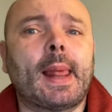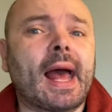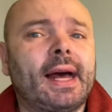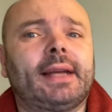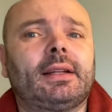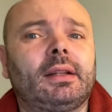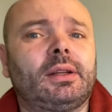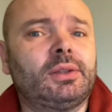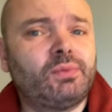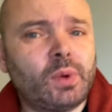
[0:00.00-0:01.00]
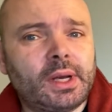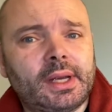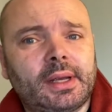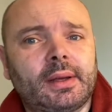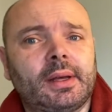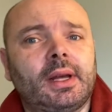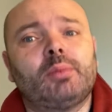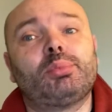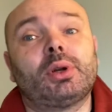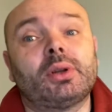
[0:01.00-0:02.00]
idol of work
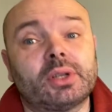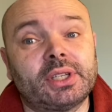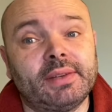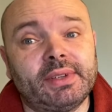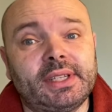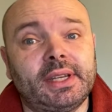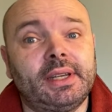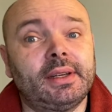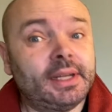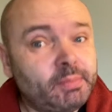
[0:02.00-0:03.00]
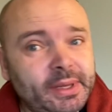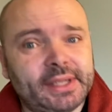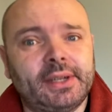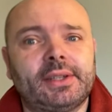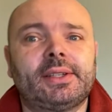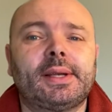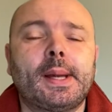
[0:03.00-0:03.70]
and productivity and busyness